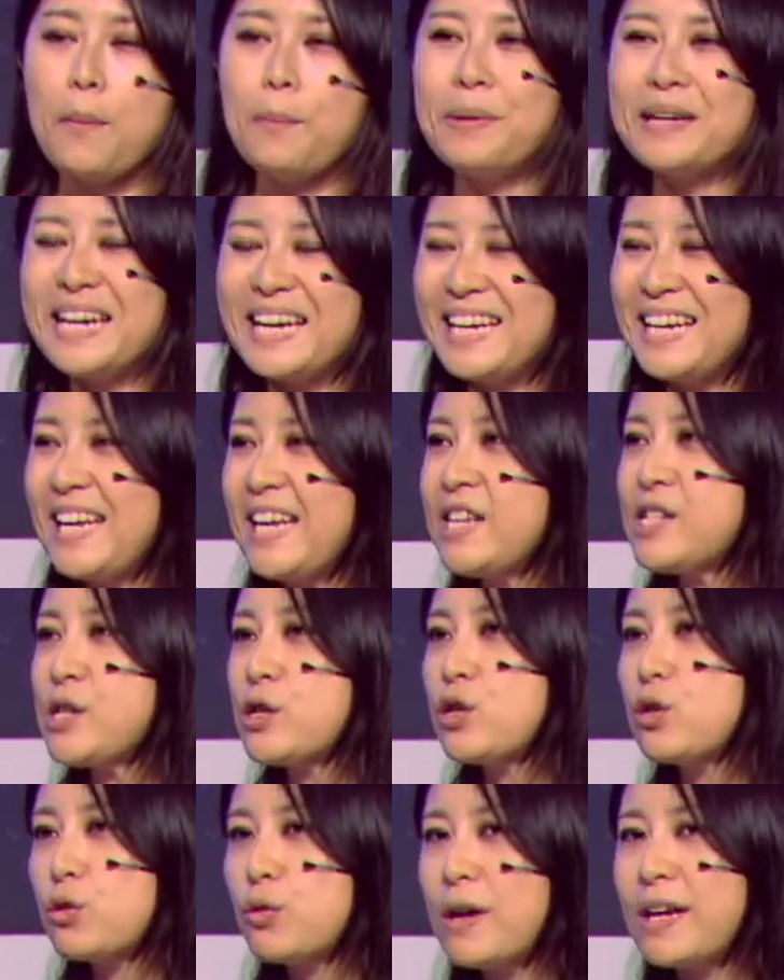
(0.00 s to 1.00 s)
But it is
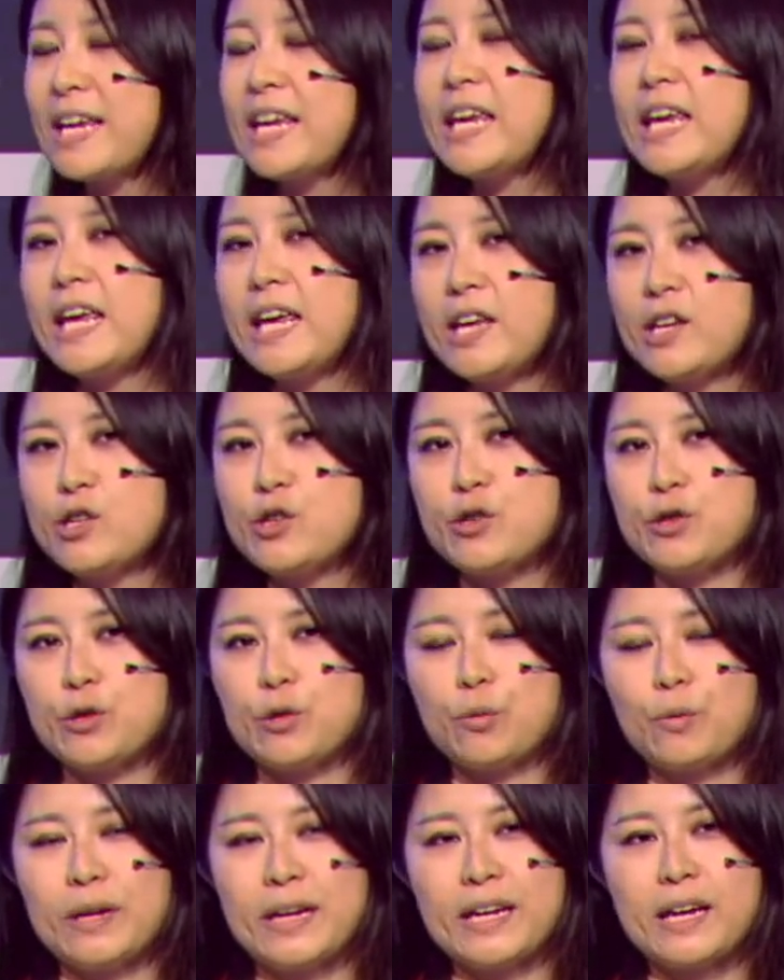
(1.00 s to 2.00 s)
a tricky
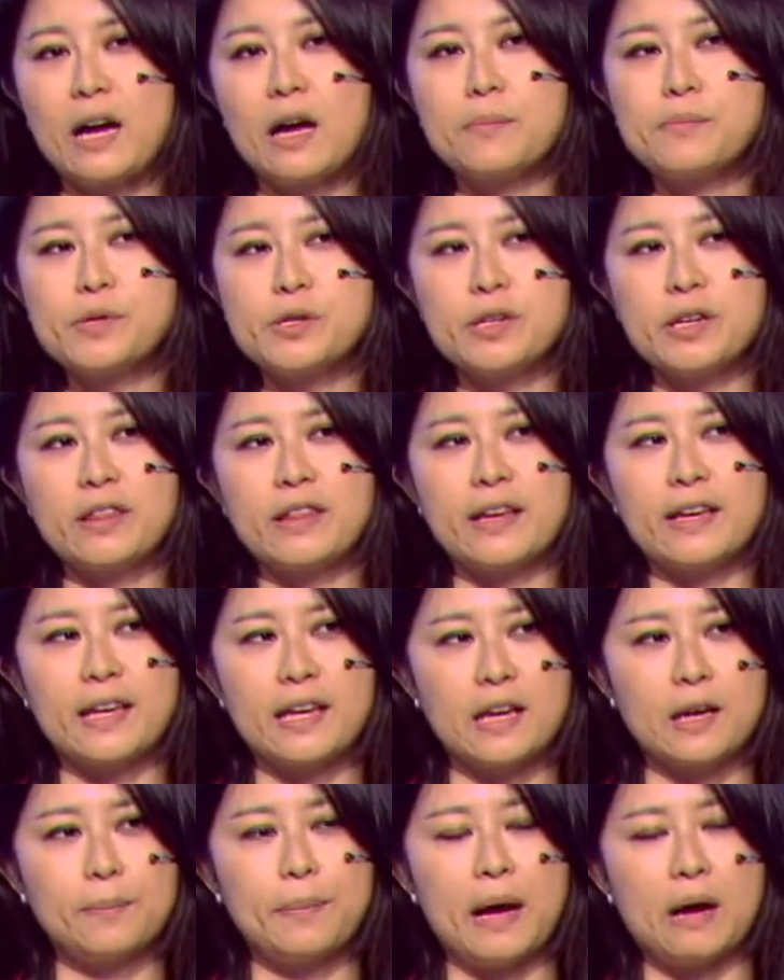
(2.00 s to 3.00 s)
issue when it comes to
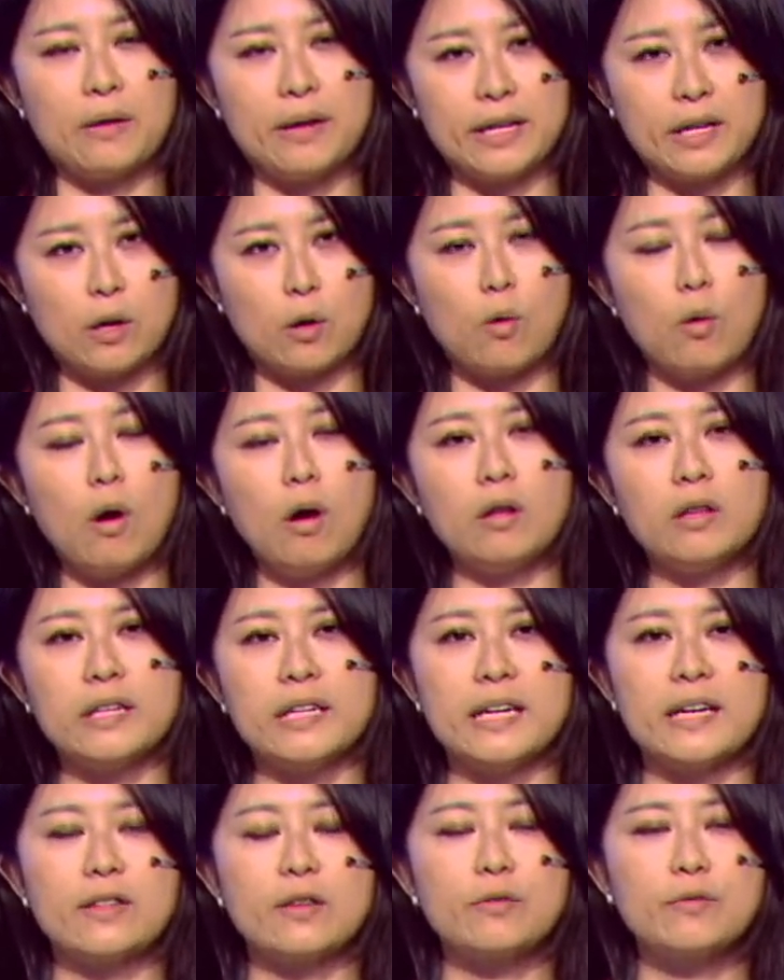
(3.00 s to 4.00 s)
thinking about
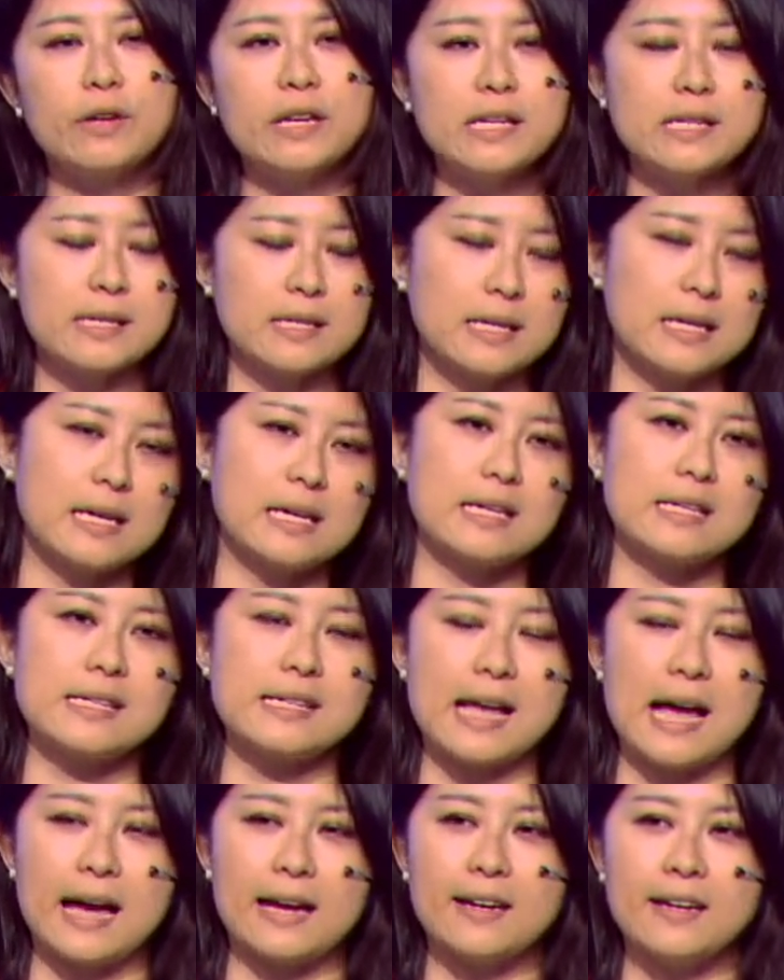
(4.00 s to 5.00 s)
inequality. And the reason is
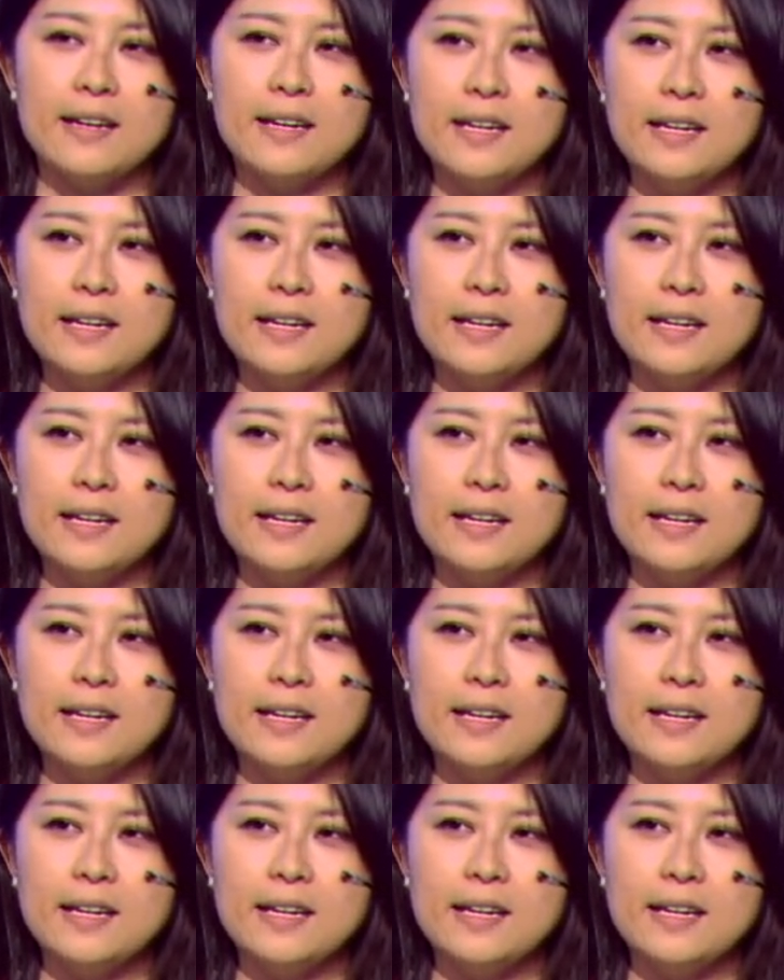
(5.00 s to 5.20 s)
that